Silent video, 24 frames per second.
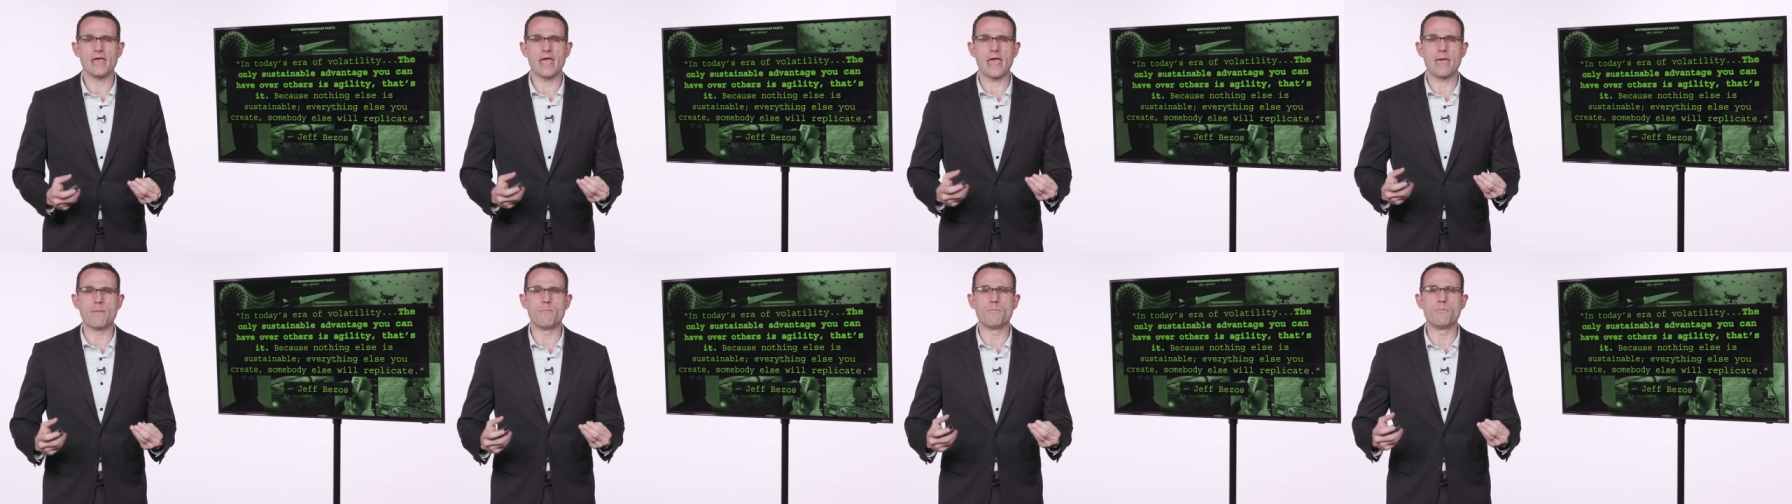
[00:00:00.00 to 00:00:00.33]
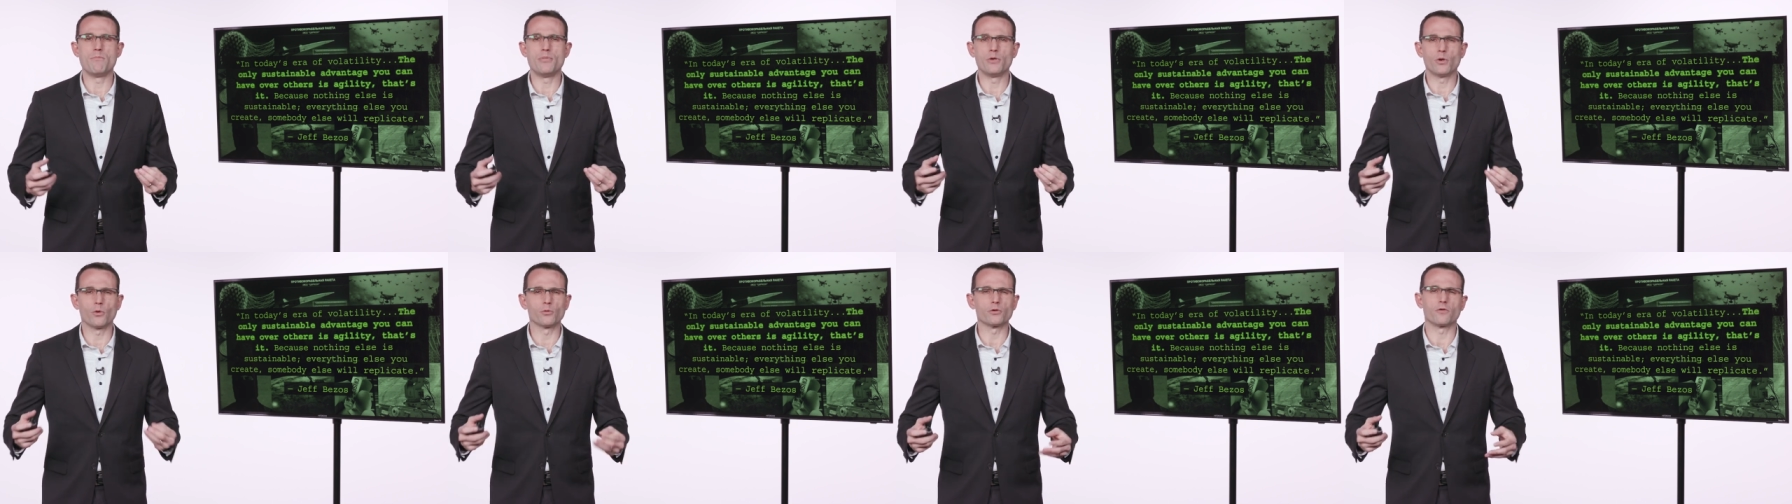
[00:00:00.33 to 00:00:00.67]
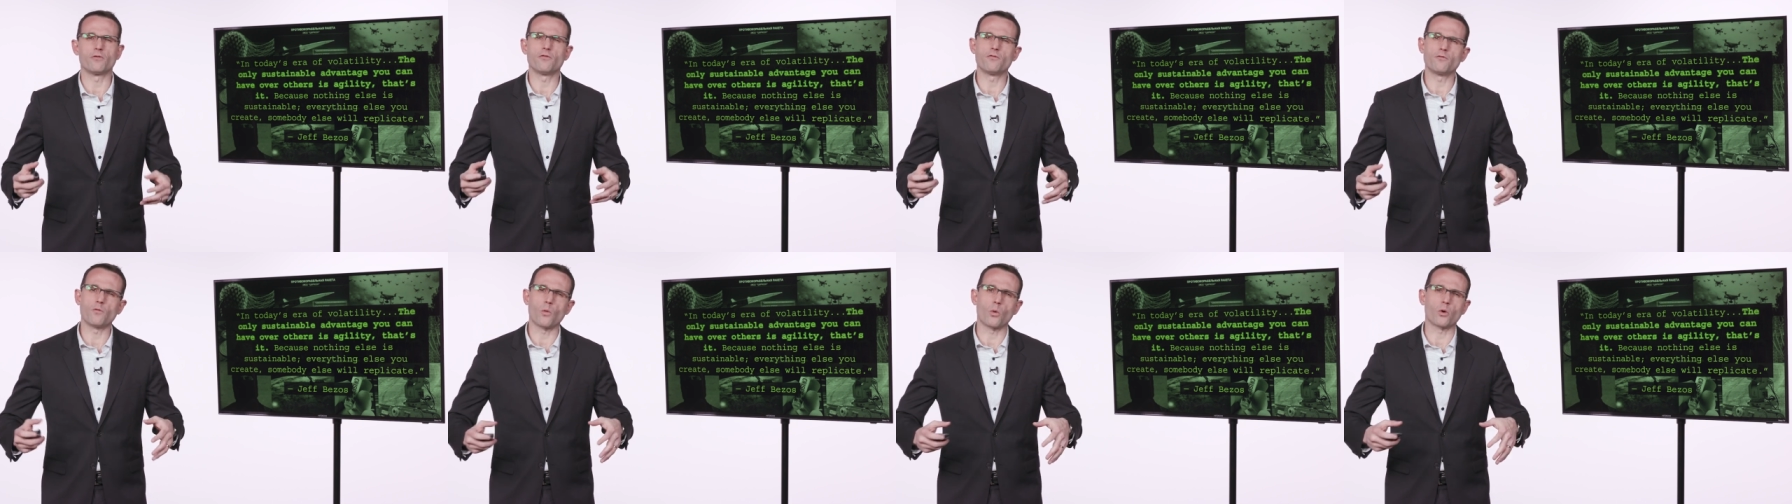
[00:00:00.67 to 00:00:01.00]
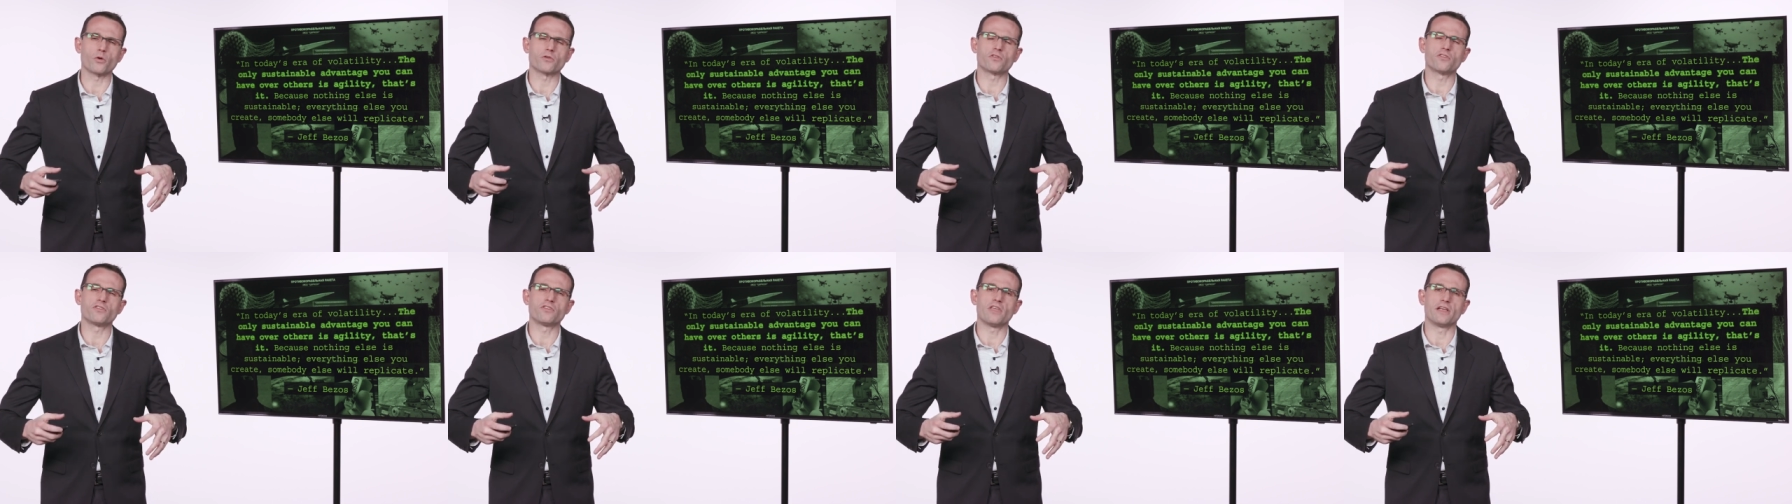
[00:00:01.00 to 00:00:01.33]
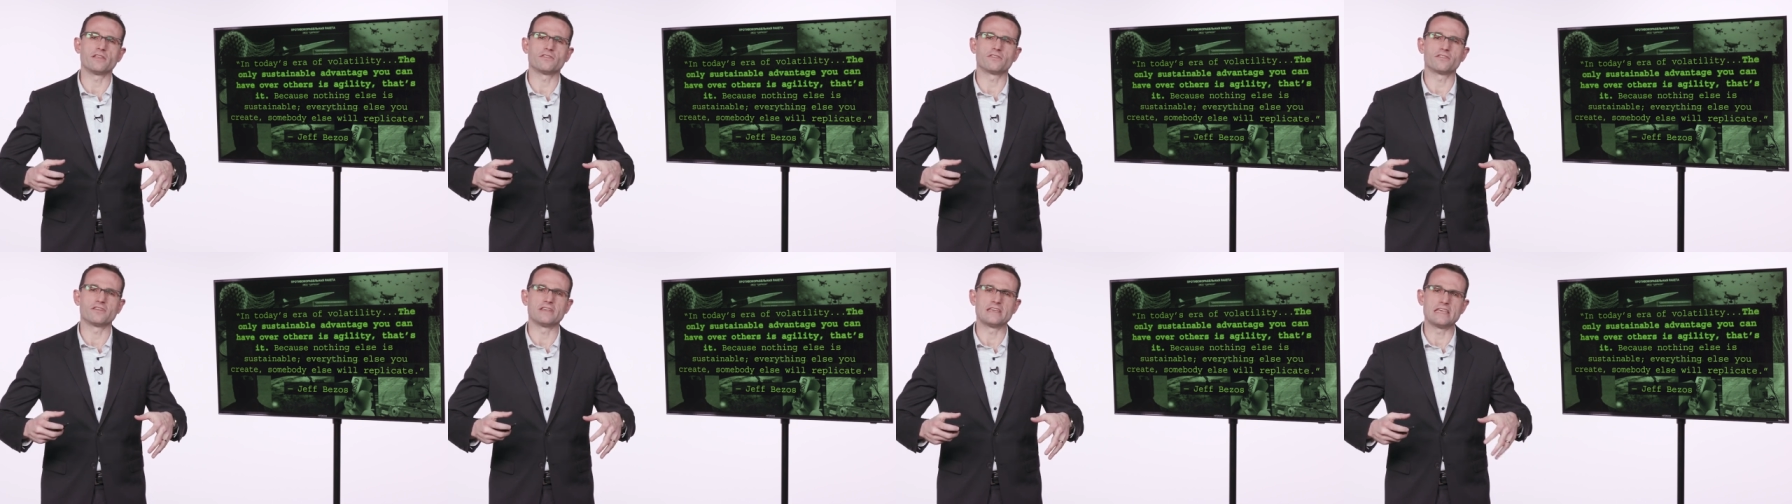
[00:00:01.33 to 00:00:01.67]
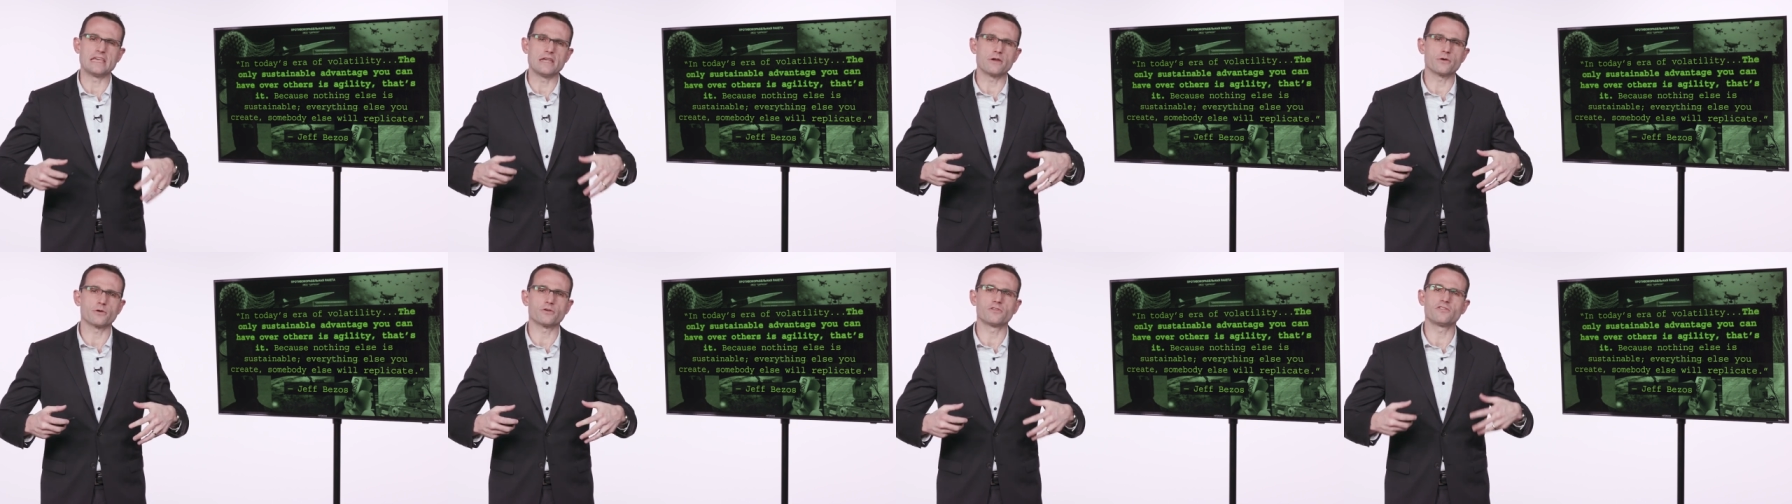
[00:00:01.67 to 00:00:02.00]
and build a force that's
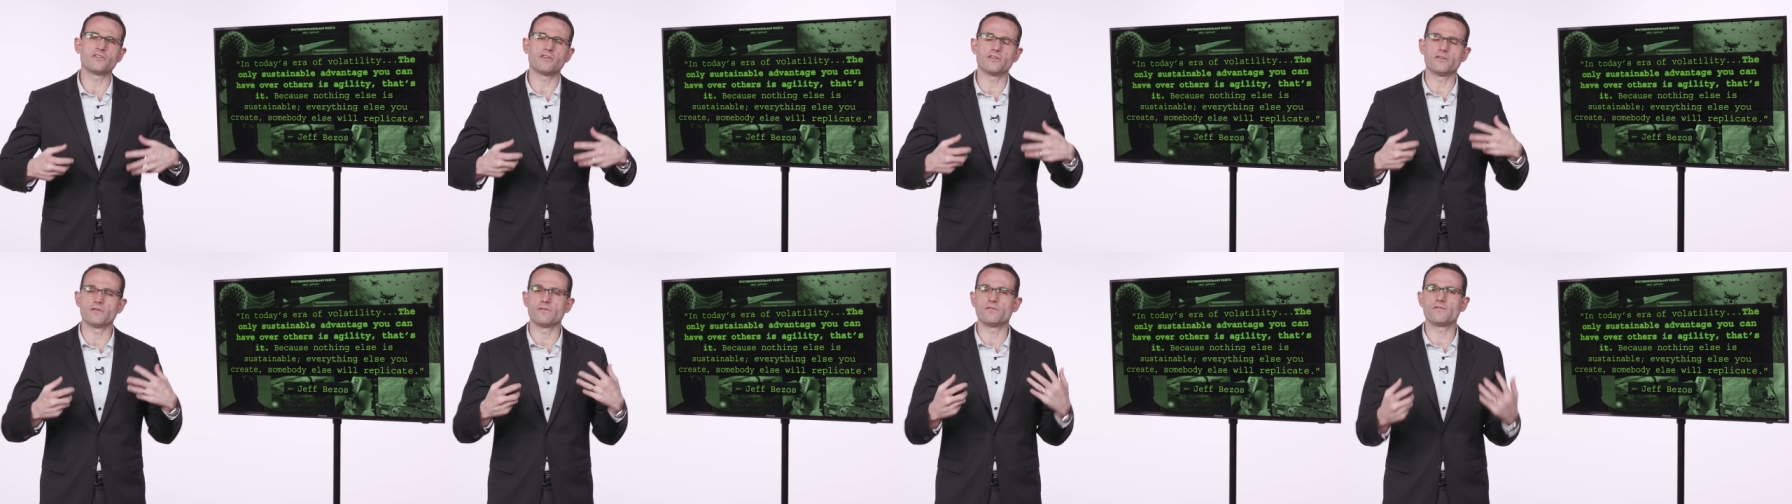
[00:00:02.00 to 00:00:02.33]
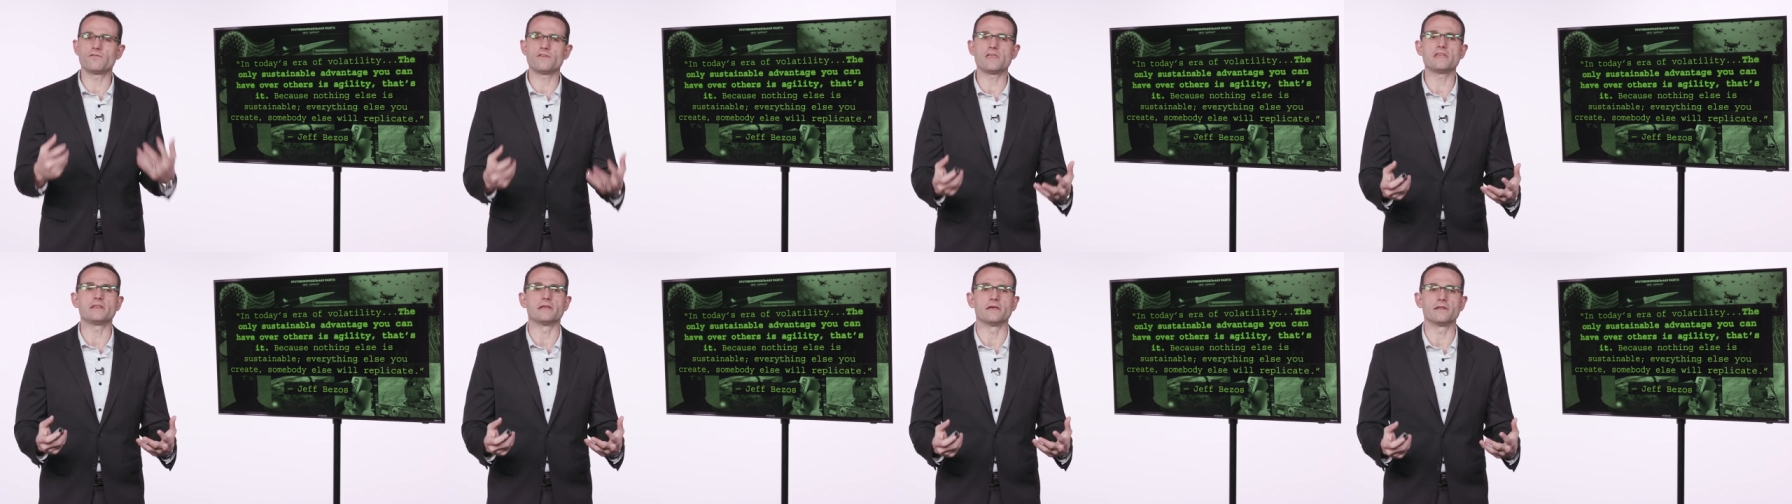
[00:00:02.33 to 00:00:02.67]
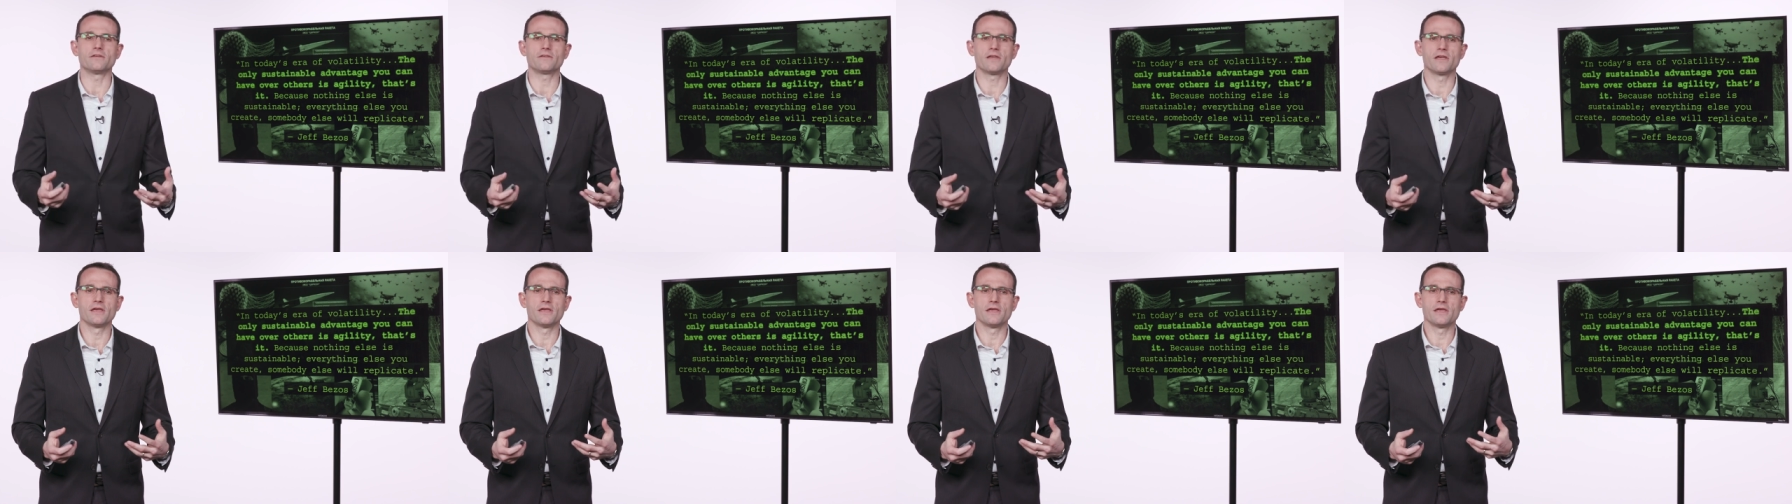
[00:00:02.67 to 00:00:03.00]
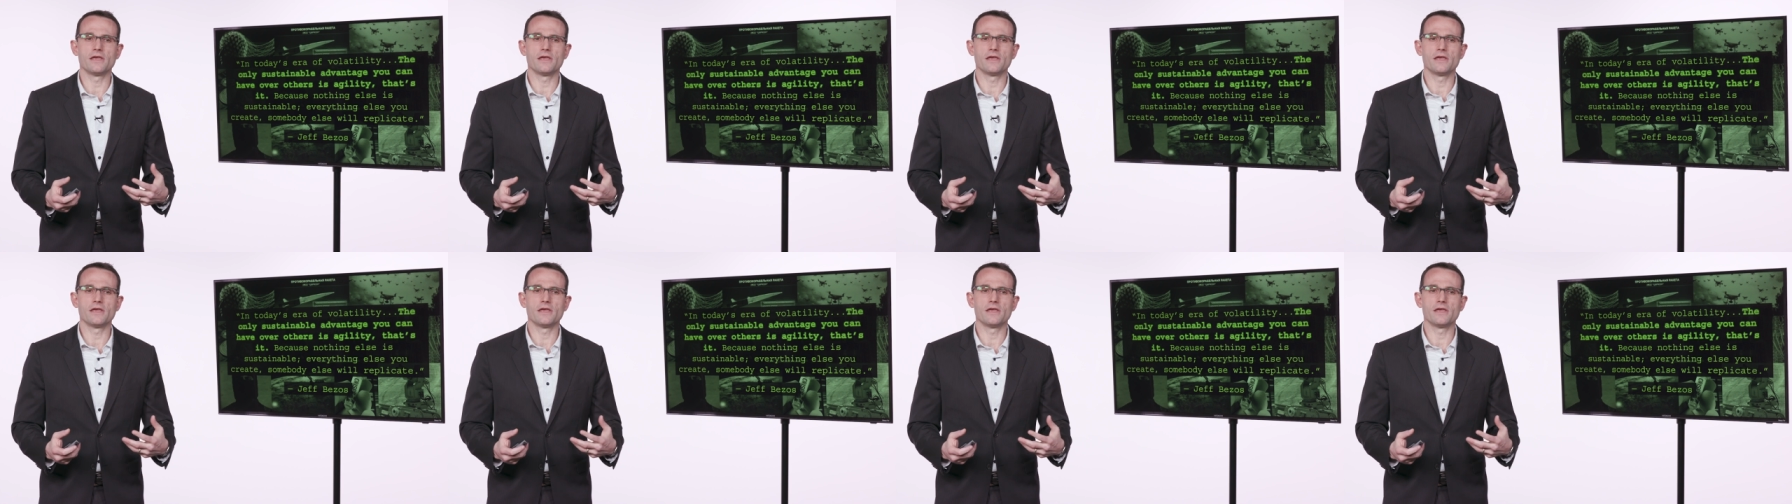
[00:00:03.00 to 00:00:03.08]
geared to defeat it